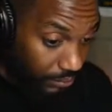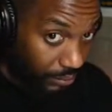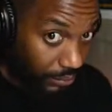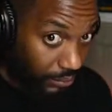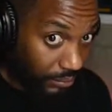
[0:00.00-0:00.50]
just
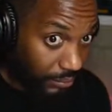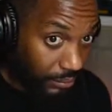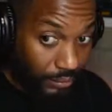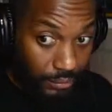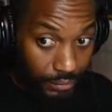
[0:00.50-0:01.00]
say she
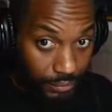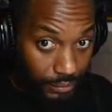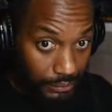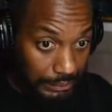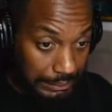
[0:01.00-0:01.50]
was
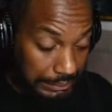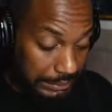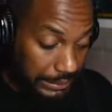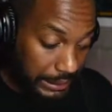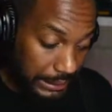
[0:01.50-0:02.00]

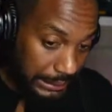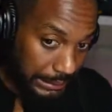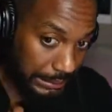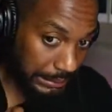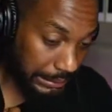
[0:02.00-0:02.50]

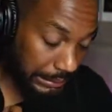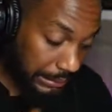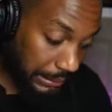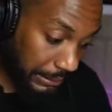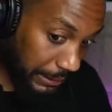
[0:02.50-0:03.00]
really
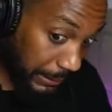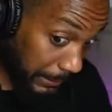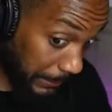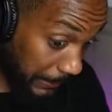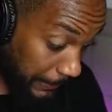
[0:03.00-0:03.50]
not my
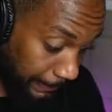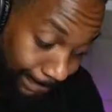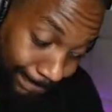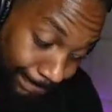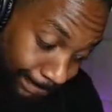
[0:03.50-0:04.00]
type.
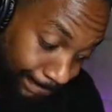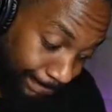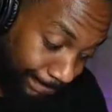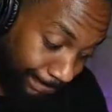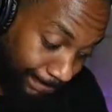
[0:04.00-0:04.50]

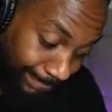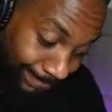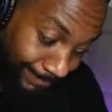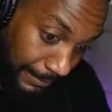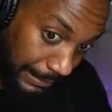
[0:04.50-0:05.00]

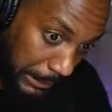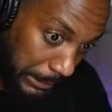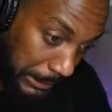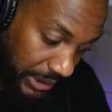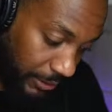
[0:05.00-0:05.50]

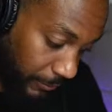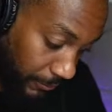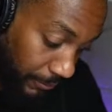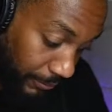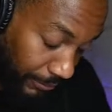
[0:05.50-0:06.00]
Needless to say, it